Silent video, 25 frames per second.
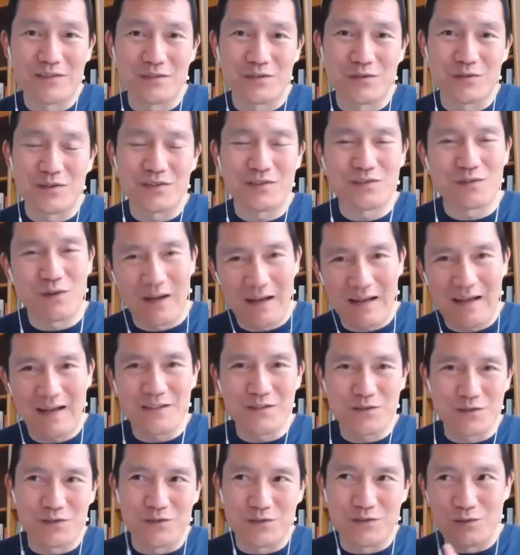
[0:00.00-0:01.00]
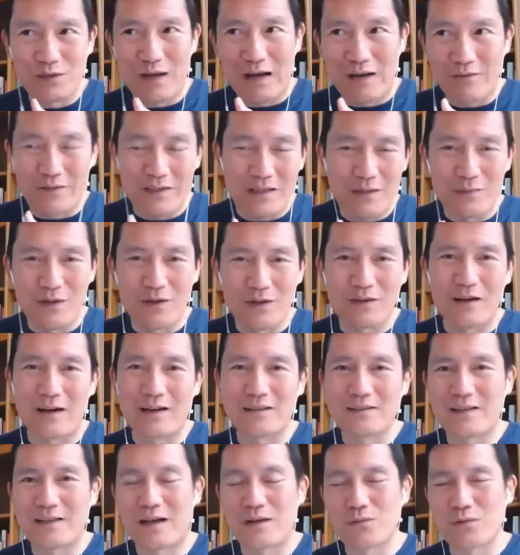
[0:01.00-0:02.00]
to it so i actually do have email
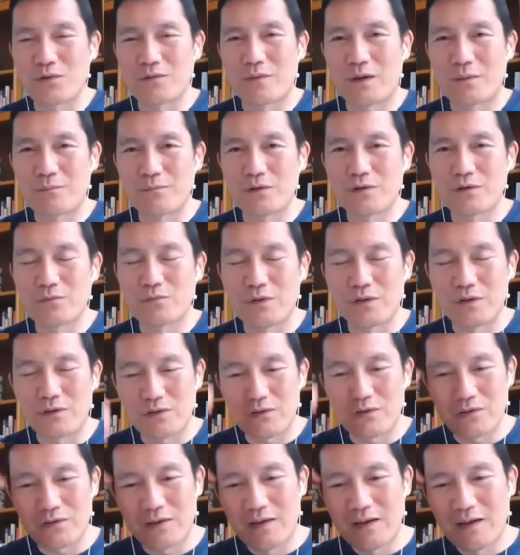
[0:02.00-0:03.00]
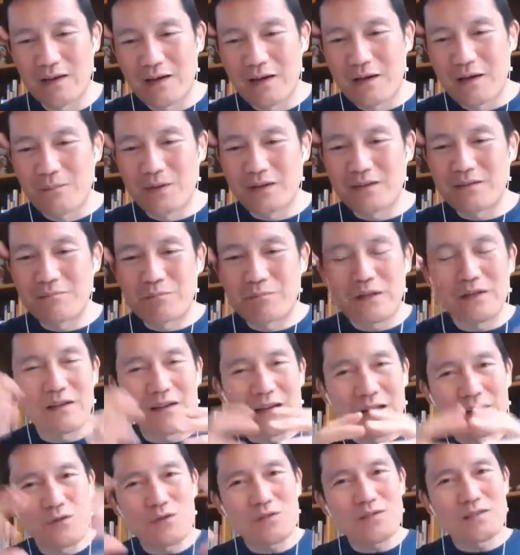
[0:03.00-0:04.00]
contact with my book readers but but
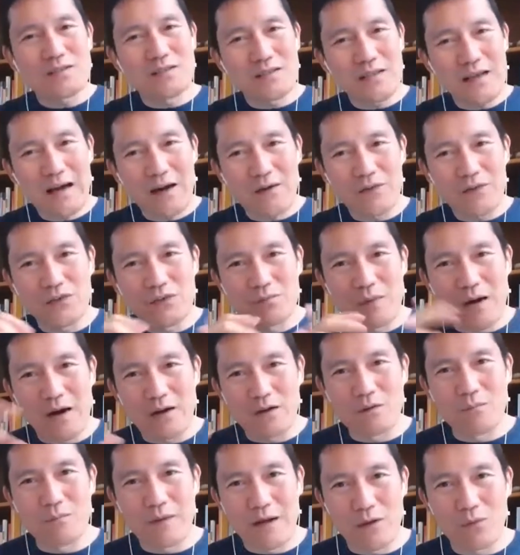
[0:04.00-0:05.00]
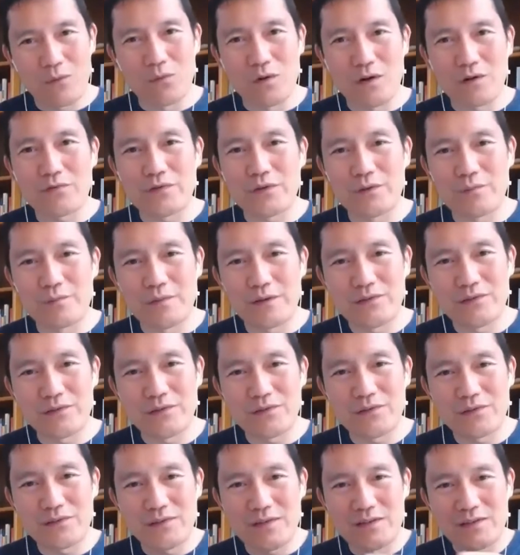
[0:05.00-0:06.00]
can you see how this model might work for your
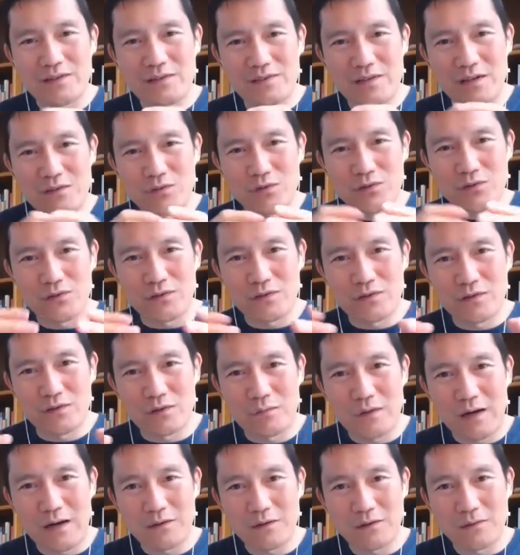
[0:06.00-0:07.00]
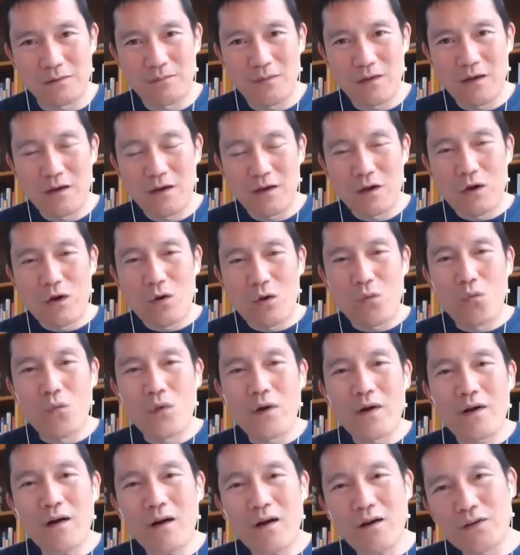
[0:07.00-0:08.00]
business this concentric circle model
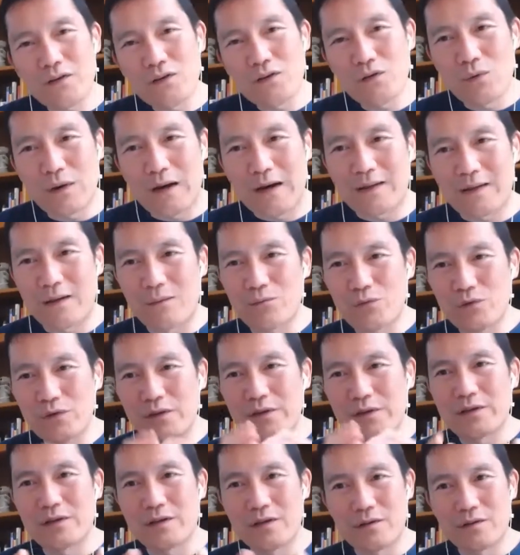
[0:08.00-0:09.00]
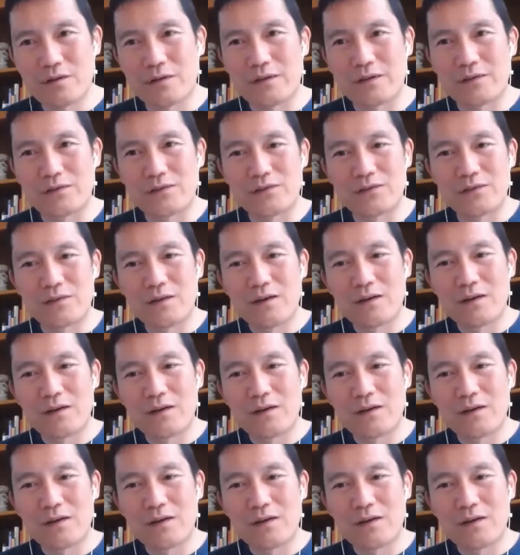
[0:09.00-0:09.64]
where are you at i'm really curious